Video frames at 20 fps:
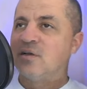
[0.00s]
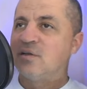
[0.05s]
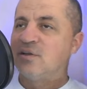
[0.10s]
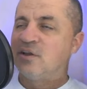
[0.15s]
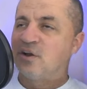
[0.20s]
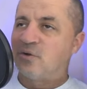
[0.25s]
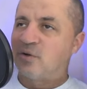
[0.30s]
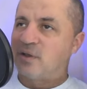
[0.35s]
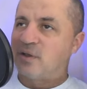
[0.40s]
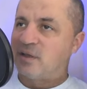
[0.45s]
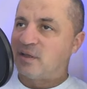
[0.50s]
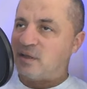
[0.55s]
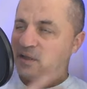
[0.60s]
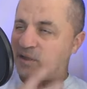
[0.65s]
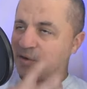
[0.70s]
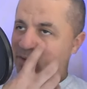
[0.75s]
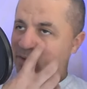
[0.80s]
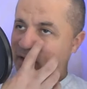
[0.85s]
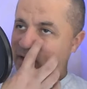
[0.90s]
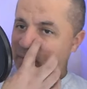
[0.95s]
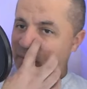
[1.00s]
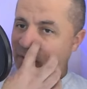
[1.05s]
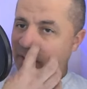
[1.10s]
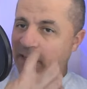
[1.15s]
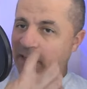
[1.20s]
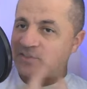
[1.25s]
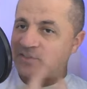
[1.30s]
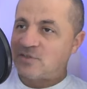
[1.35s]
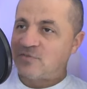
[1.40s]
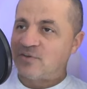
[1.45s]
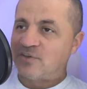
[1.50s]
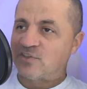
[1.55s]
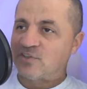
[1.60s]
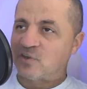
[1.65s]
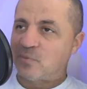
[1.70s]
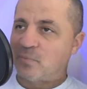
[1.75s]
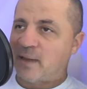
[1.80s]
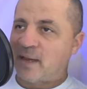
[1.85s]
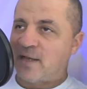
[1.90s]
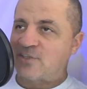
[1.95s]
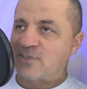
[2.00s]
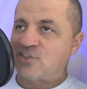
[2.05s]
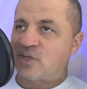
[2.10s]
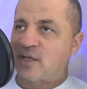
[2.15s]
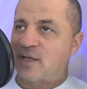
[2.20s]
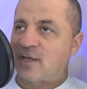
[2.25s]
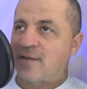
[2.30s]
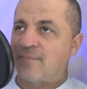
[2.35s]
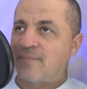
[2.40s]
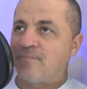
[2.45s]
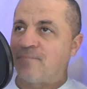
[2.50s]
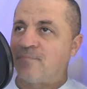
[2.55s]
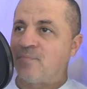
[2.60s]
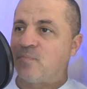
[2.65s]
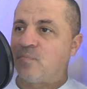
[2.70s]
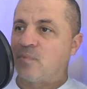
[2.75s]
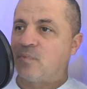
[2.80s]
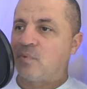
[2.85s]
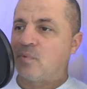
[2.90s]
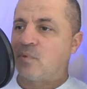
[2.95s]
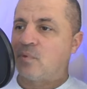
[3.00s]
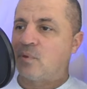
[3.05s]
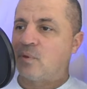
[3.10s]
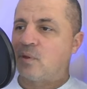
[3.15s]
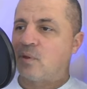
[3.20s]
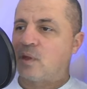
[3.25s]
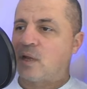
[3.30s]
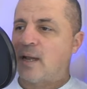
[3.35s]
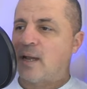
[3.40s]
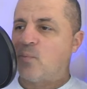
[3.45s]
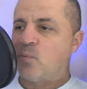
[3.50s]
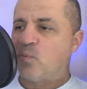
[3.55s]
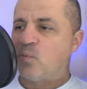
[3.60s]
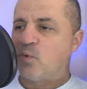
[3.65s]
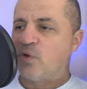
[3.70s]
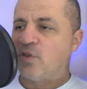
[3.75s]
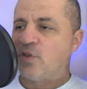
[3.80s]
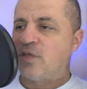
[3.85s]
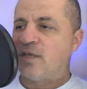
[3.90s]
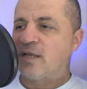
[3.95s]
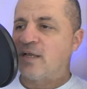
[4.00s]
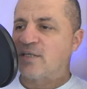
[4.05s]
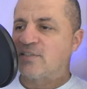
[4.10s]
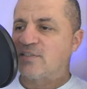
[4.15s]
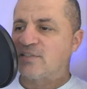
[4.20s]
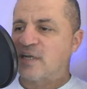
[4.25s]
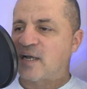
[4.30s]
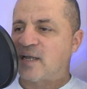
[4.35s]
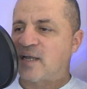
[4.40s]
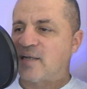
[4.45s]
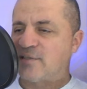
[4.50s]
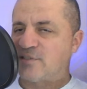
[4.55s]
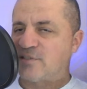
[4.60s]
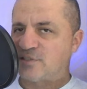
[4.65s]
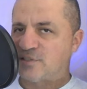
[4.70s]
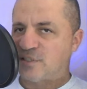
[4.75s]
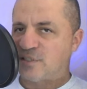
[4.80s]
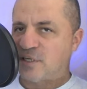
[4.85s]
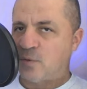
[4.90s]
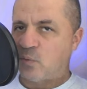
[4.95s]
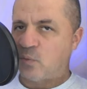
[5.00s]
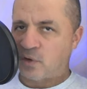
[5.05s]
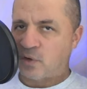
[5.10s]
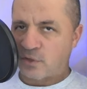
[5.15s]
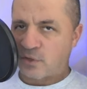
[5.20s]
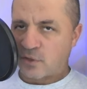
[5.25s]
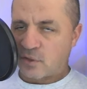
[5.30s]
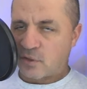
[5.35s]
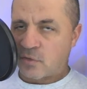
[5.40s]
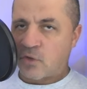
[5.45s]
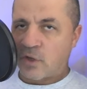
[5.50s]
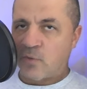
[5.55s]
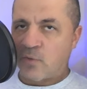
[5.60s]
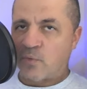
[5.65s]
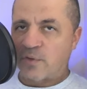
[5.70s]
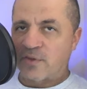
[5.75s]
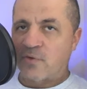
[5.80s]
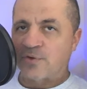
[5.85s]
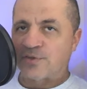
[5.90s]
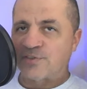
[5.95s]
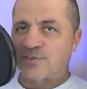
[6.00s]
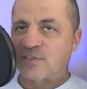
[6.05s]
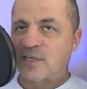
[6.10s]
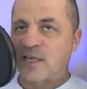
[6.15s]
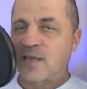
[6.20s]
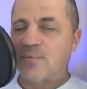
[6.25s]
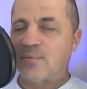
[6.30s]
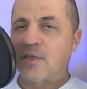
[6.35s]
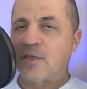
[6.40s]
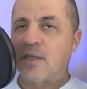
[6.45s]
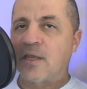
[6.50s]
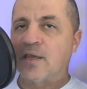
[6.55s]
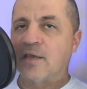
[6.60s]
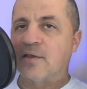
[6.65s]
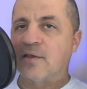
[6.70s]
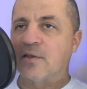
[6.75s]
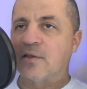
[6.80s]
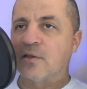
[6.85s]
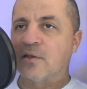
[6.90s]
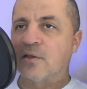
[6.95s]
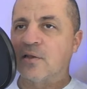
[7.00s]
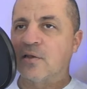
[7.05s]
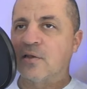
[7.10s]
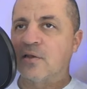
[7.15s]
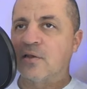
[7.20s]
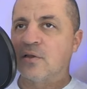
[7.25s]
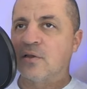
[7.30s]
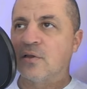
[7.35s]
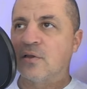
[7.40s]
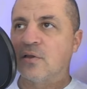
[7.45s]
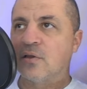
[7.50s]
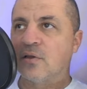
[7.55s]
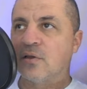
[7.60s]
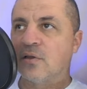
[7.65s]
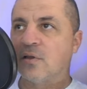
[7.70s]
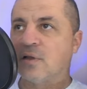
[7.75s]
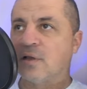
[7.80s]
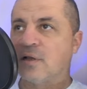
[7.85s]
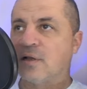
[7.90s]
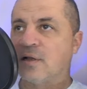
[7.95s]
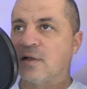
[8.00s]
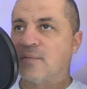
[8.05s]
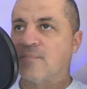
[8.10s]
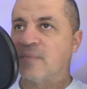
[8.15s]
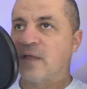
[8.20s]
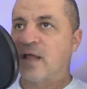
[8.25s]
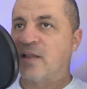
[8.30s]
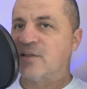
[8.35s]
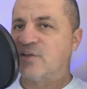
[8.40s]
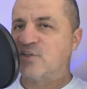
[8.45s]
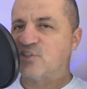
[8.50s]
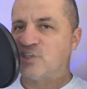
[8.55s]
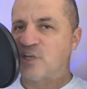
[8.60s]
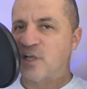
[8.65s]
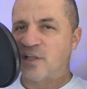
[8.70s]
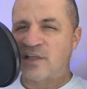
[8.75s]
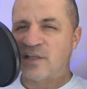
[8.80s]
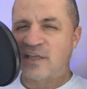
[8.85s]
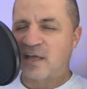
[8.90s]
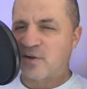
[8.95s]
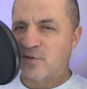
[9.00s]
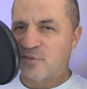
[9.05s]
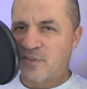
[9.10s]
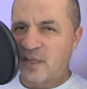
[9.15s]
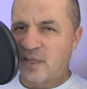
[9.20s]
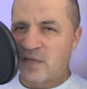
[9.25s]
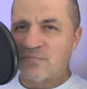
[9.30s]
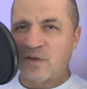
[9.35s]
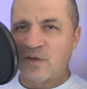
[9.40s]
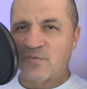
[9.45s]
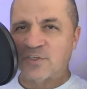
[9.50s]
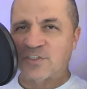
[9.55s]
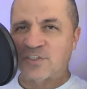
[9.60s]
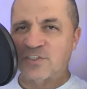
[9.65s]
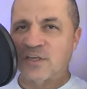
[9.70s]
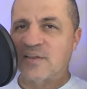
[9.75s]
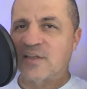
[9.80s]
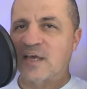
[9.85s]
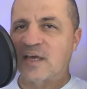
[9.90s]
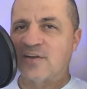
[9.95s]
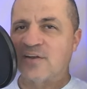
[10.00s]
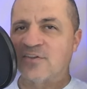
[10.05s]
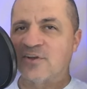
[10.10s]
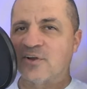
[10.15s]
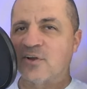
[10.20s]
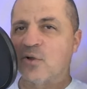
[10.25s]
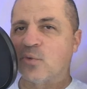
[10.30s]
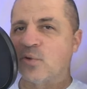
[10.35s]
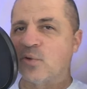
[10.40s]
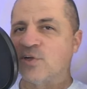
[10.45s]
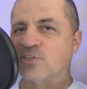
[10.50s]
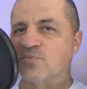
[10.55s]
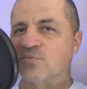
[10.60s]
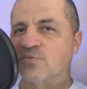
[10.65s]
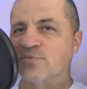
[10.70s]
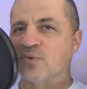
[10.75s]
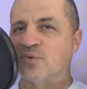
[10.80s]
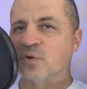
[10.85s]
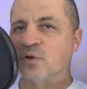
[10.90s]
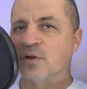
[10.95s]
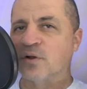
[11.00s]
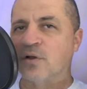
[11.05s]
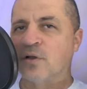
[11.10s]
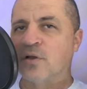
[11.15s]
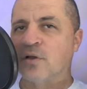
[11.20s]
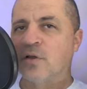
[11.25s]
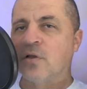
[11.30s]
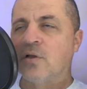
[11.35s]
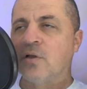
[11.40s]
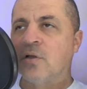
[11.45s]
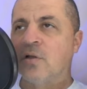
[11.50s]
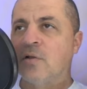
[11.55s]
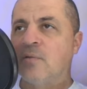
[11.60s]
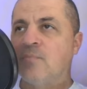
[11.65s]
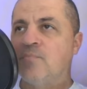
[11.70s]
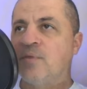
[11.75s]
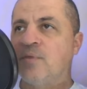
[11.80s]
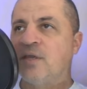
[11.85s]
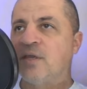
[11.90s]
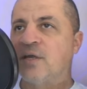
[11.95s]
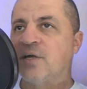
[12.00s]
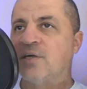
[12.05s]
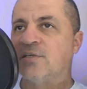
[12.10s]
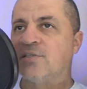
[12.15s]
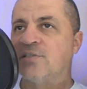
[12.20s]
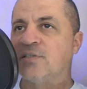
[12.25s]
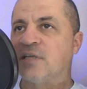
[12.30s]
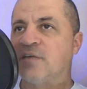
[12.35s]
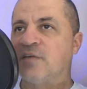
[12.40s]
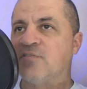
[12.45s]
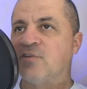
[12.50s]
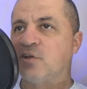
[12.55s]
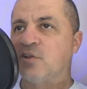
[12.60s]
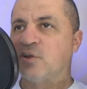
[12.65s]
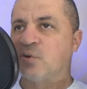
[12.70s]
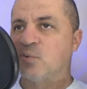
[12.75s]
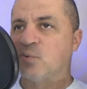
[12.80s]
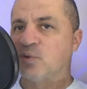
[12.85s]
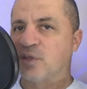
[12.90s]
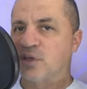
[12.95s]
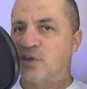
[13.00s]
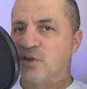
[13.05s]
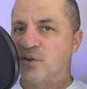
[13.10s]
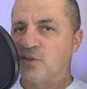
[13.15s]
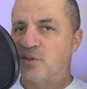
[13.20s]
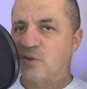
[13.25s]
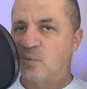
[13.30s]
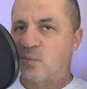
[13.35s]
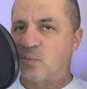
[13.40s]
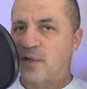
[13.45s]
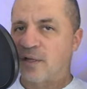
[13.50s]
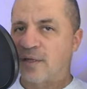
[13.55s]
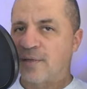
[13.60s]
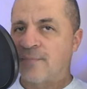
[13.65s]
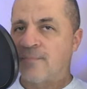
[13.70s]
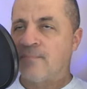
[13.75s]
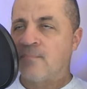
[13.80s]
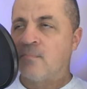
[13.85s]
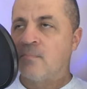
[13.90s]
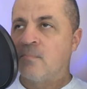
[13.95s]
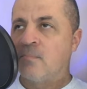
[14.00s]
you know, an incredible X Division match, and I'm really excited to see where they're going with Chris Sabin and um, Alex Shelley. And I don't think I've ever said that in their careers before, because even though they're really good in the ring,